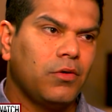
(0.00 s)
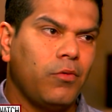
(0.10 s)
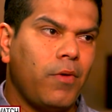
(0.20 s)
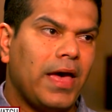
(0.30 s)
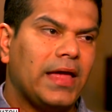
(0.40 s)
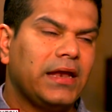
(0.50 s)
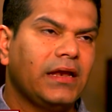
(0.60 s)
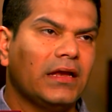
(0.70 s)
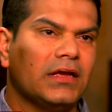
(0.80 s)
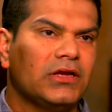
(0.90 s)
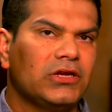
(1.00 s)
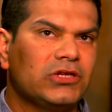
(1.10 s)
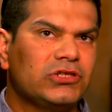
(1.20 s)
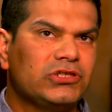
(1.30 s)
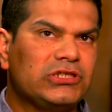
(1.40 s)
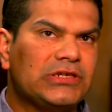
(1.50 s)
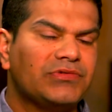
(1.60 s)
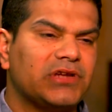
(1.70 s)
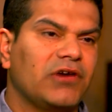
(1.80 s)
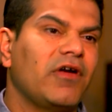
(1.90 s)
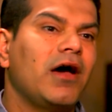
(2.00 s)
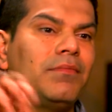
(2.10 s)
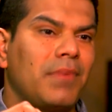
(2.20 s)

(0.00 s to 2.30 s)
when she was around